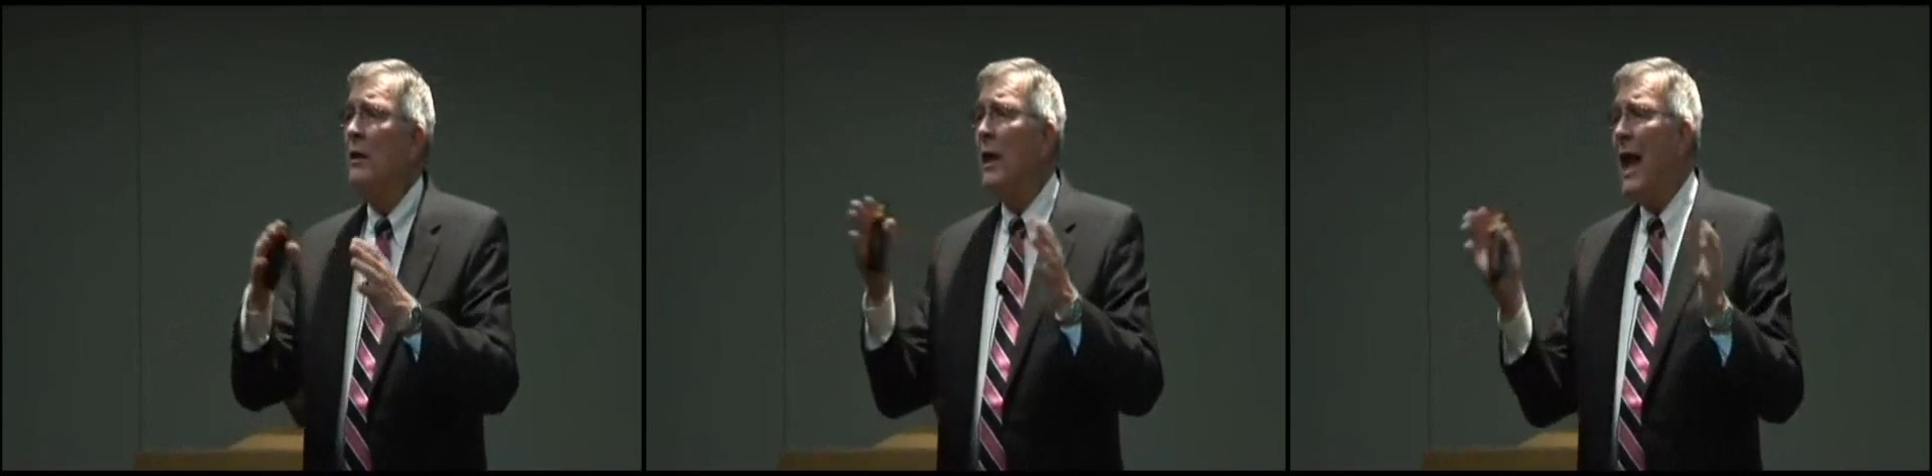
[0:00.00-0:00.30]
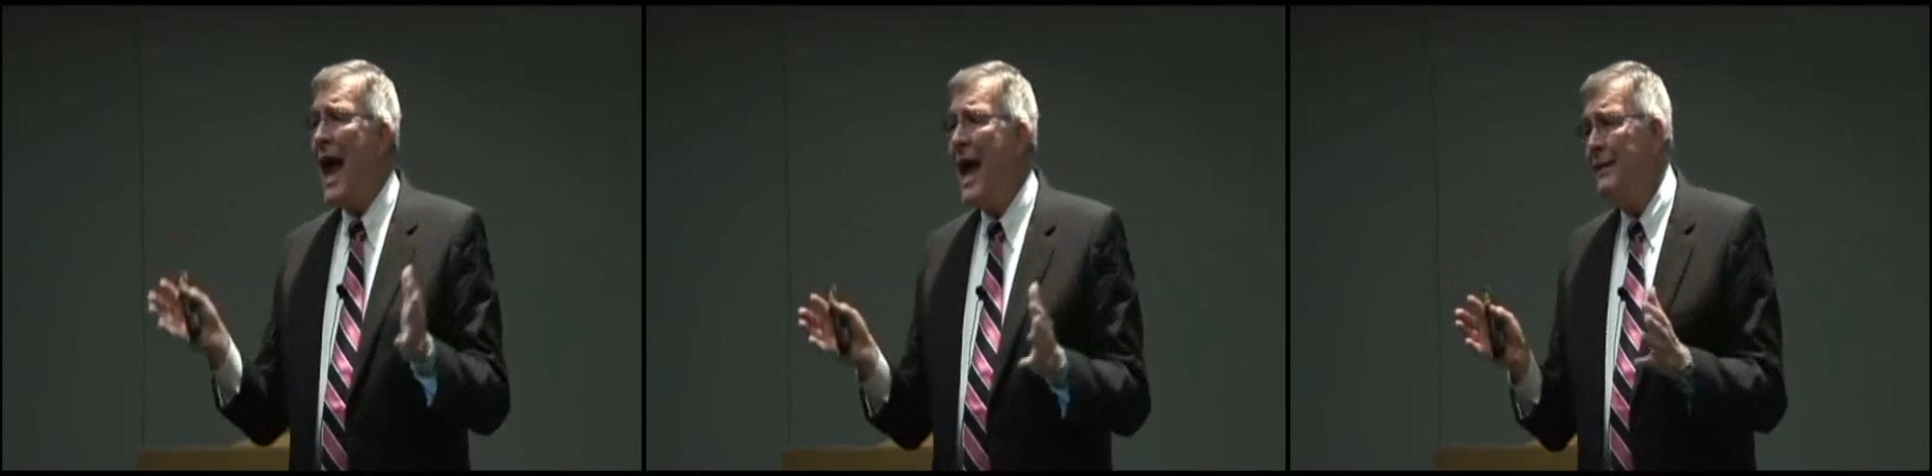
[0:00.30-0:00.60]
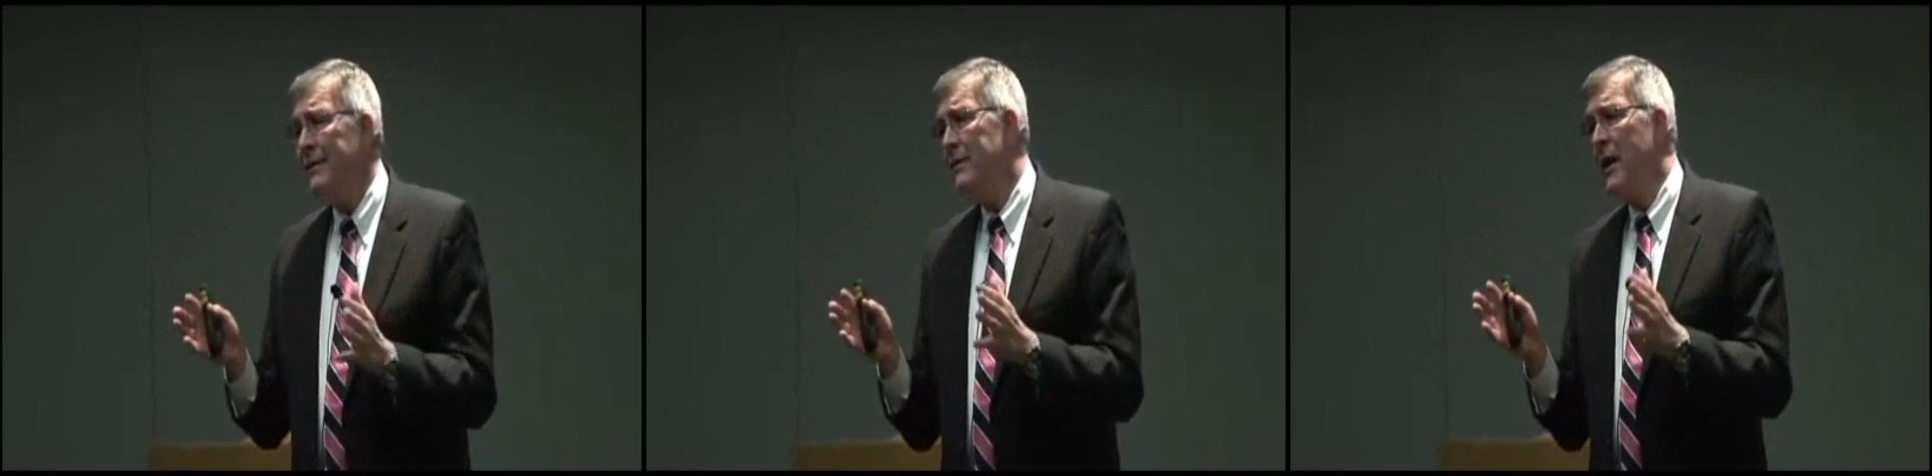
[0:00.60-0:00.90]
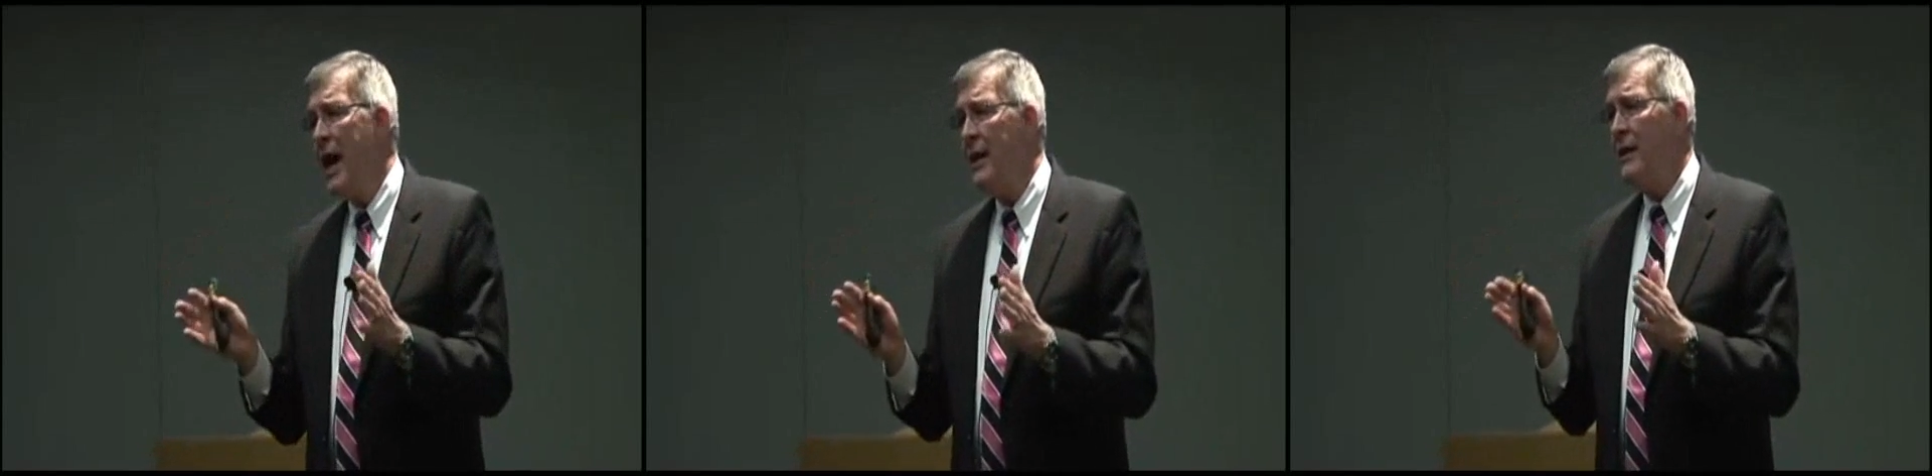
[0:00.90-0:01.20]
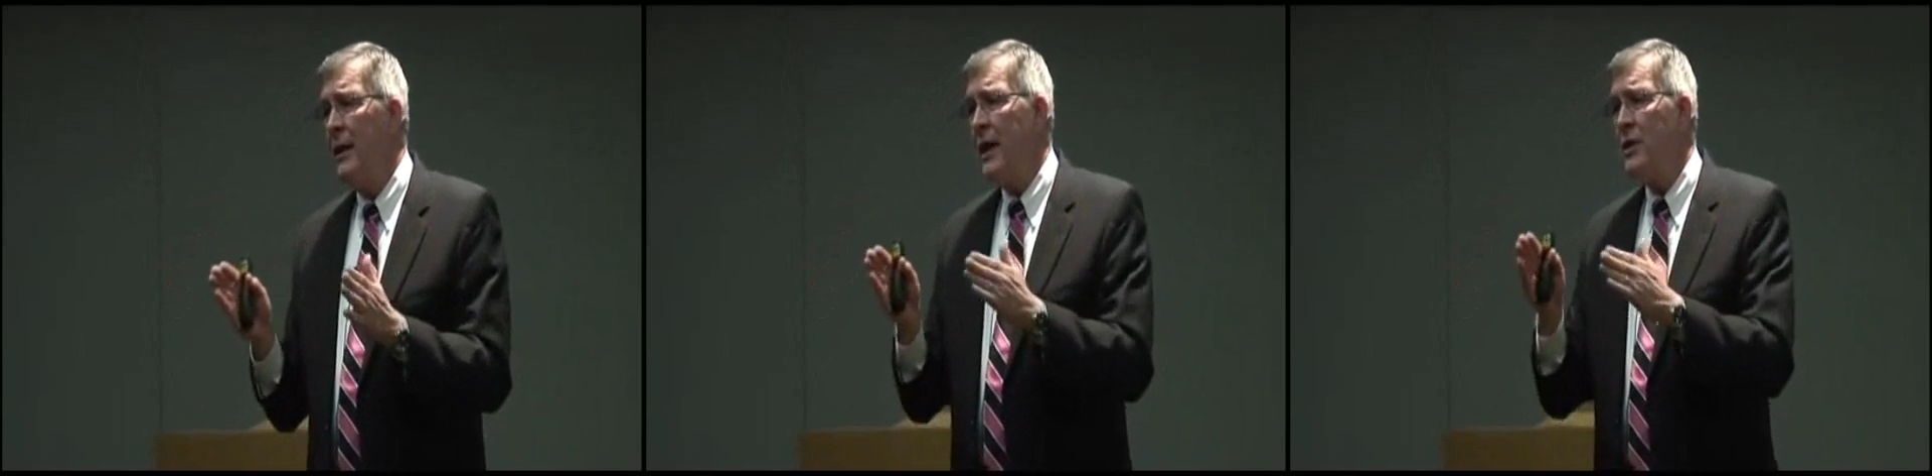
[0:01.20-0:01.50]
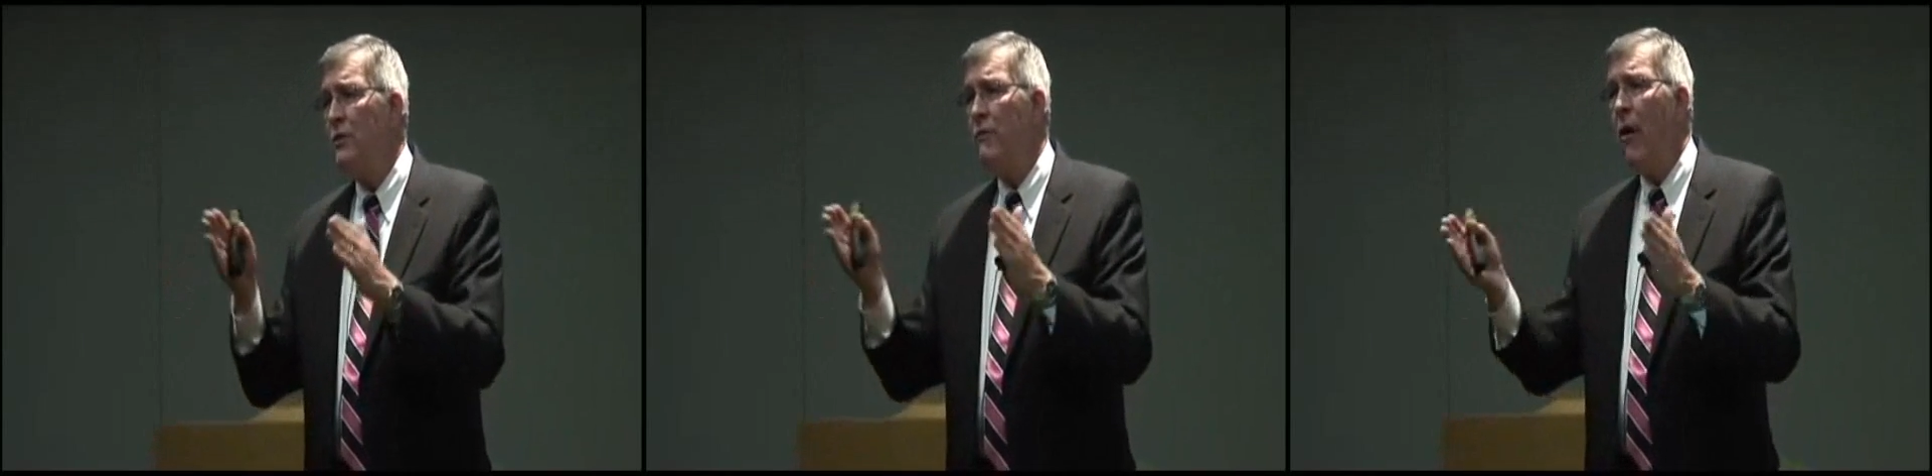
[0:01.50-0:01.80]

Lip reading: the last 90 days,